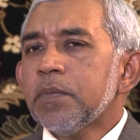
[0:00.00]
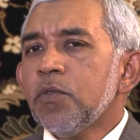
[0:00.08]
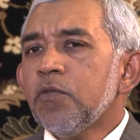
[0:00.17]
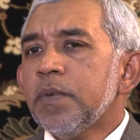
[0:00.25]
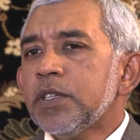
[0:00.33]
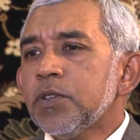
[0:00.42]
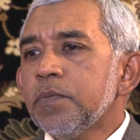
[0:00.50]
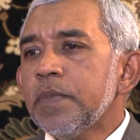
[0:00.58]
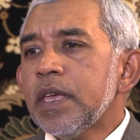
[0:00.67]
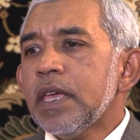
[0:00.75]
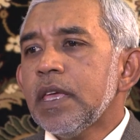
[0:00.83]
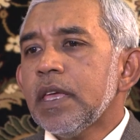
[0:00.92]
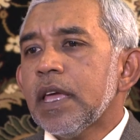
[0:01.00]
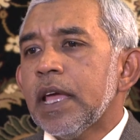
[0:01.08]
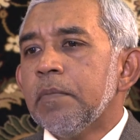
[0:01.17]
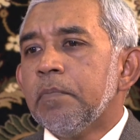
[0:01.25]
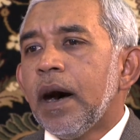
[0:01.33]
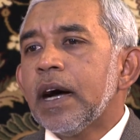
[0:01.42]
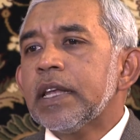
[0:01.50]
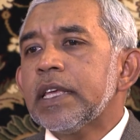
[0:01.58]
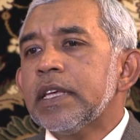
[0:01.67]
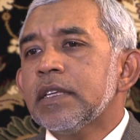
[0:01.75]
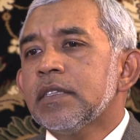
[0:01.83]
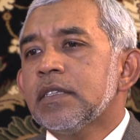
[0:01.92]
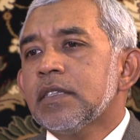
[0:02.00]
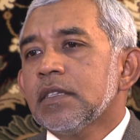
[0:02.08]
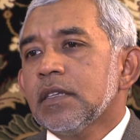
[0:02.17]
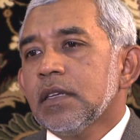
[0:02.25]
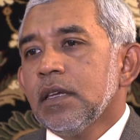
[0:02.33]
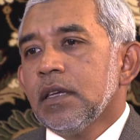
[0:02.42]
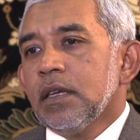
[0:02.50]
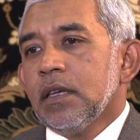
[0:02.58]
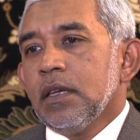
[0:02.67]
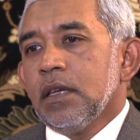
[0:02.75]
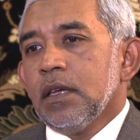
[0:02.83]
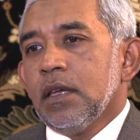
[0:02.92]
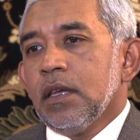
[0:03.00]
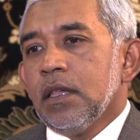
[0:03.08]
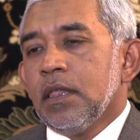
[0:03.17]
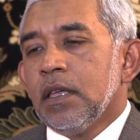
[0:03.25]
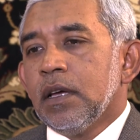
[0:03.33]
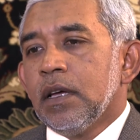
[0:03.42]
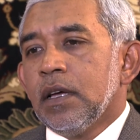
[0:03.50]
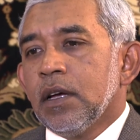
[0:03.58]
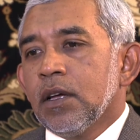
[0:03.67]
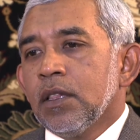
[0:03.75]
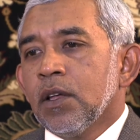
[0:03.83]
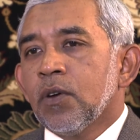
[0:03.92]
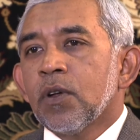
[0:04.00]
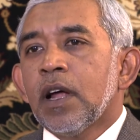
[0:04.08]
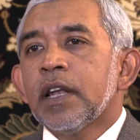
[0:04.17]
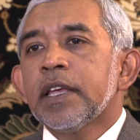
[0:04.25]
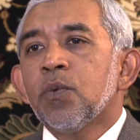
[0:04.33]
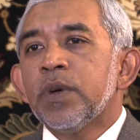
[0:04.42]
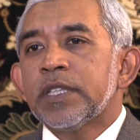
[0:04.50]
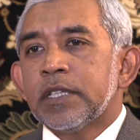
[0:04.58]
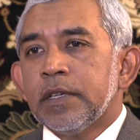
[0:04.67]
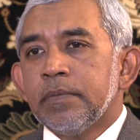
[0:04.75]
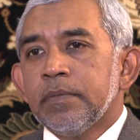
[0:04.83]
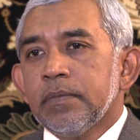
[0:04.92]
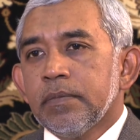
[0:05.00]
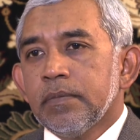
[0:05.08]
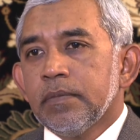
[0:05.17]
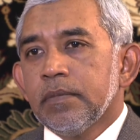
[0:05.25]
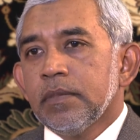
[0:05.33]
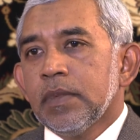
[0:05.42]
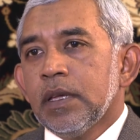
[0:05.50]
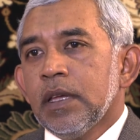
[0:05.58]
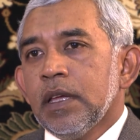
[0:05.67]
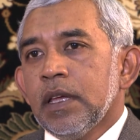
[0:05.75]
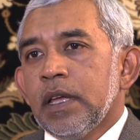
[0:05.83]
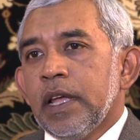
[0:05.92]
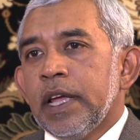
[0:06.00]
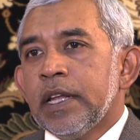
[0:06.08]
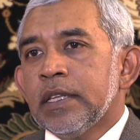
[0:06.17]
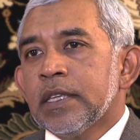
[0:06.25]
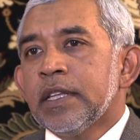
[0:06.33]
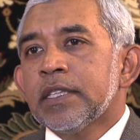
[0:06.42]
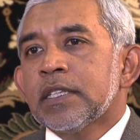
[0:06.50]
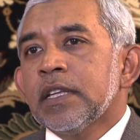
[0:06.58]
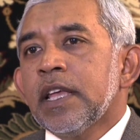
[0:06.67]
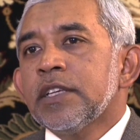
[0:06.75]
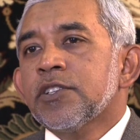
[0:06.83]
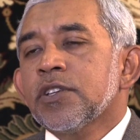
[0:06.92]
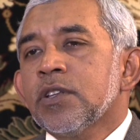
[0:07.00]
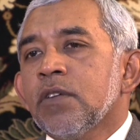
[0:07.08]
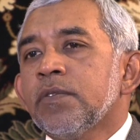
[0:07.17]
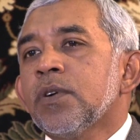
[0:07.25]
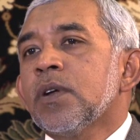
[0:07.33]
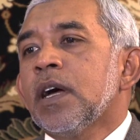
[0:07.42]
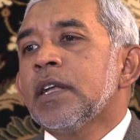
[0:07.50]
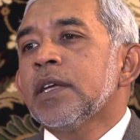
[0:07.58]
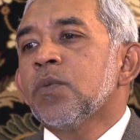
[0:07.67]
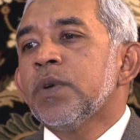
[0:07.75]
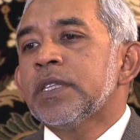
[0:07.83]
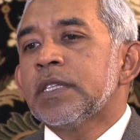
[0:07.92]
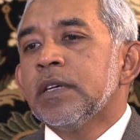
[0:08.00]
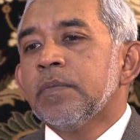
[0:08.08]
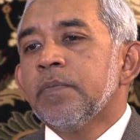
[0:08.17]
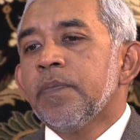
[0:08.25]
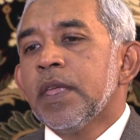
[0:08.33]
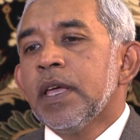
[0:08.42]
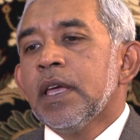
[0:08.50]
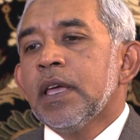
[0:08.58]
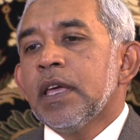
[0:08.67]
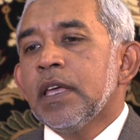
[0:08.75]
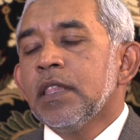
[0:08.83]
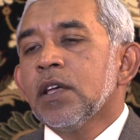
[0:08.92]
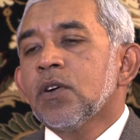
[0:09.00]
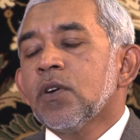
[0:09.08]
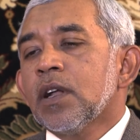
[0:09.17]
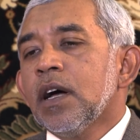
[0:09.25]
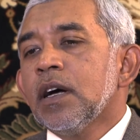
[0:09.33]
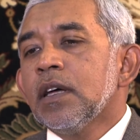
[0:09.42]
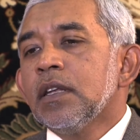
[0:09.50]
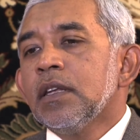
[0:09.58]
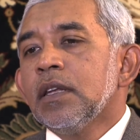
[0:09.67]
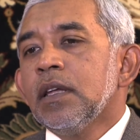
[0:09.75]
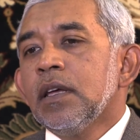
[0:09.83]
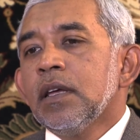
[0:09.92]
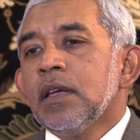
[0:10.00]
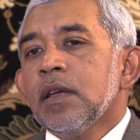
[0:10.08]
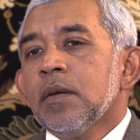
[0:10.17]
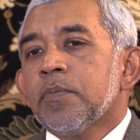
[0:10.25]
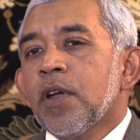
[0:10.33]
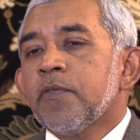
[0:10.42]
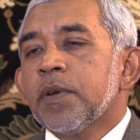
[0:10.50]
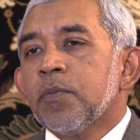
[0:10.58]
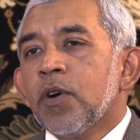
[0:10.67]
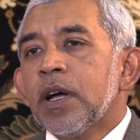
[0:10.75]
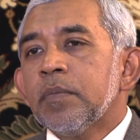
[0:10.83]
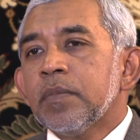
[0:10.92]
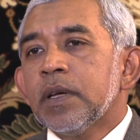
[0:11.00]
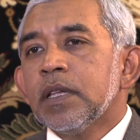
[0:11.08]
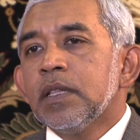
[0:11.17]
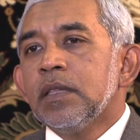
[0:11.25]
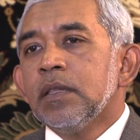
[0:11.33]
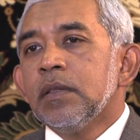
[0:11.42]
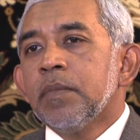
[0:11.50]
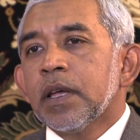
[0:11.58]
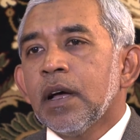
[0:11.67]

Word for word: movement, to me, embodies the Quranic wisdom. It is a distillation of the Quranic wisdom. In the Quran, Prophet Muhammad, may